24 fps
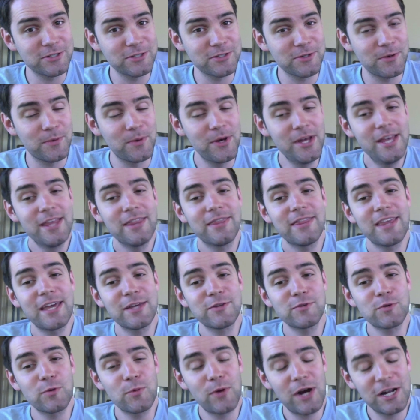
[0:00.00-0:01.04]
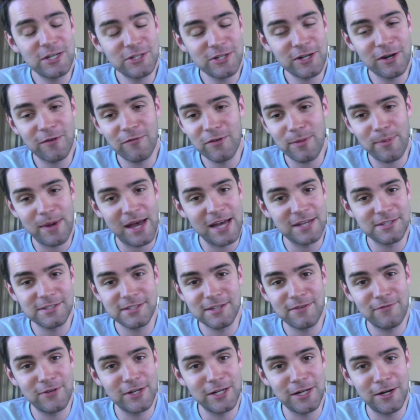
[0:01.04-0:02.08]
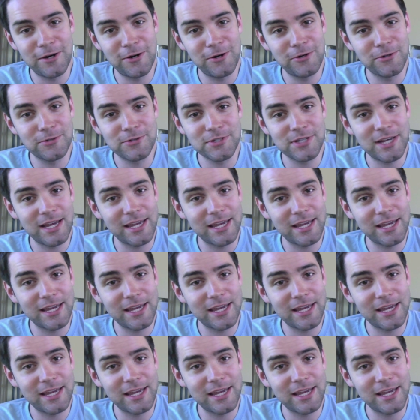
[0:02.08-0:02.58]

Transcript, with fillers: So thanks for watching over the past seven years.